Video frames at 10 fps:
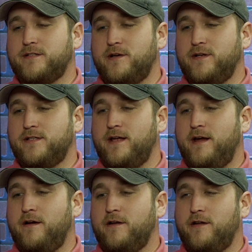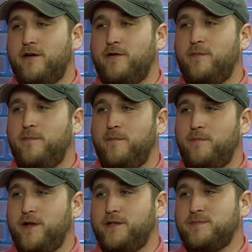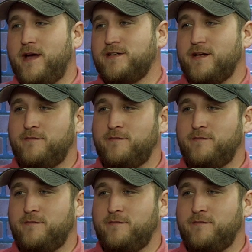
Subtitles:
So it's there, but this passing